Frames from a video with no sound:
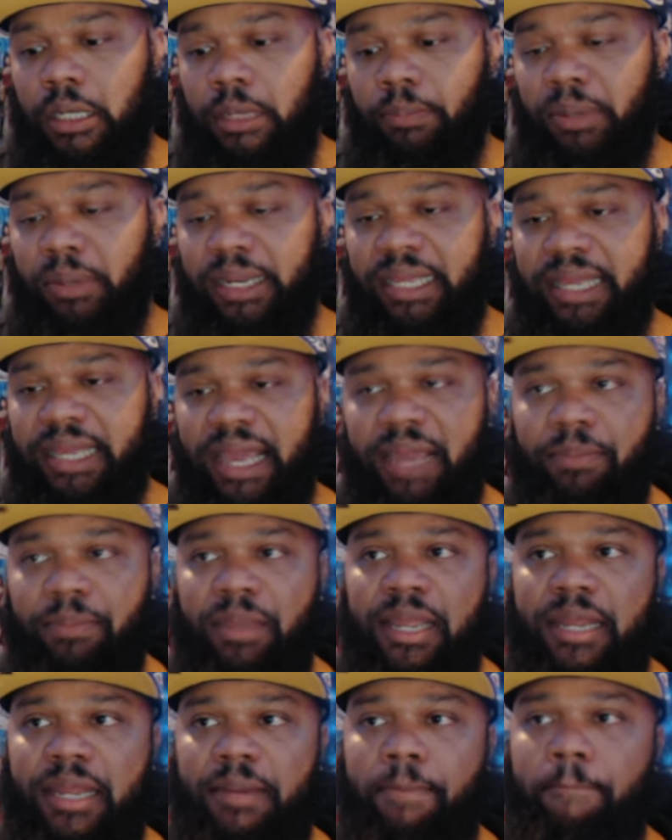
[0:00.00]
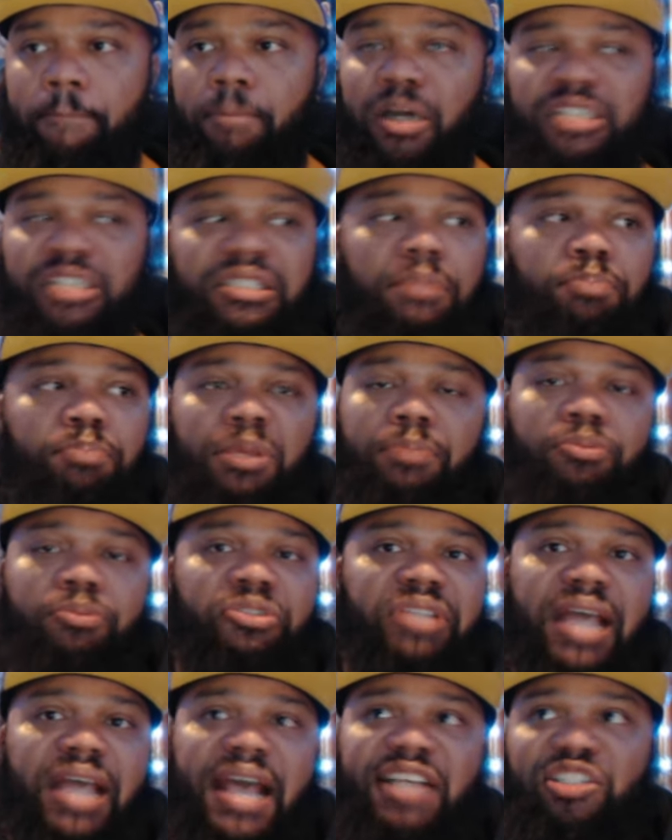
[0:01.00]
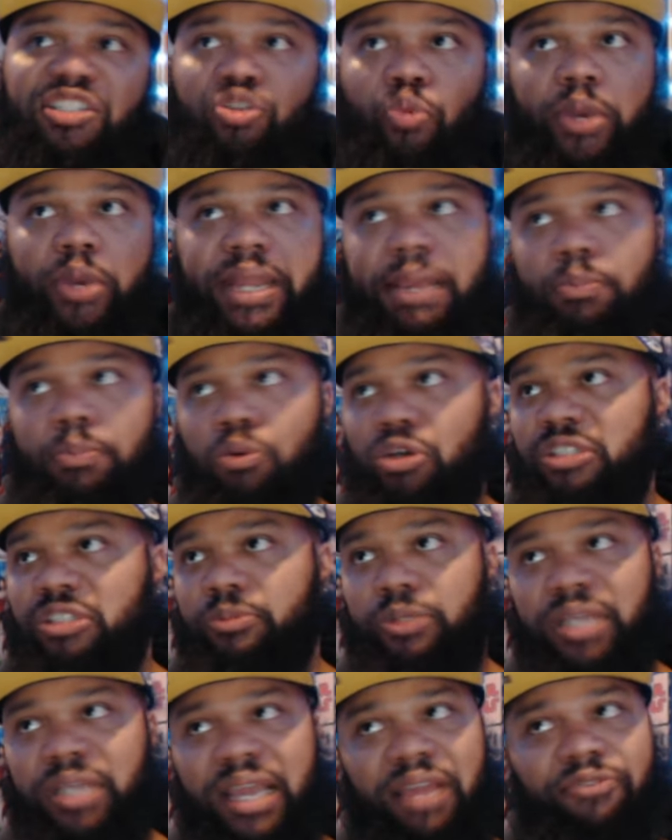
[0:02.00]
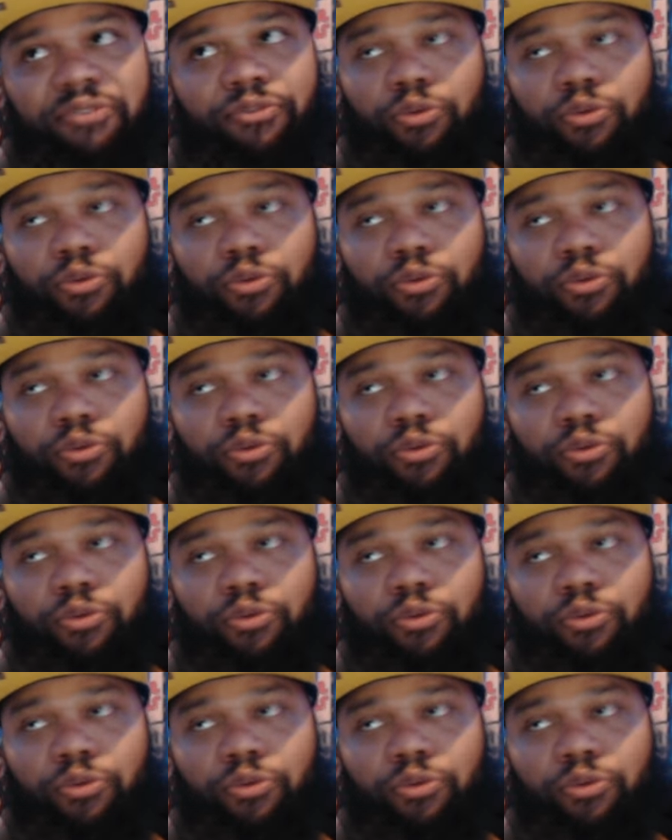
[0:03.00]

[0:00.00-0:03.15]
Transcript: But he came in busting people's ass, 28 points per game,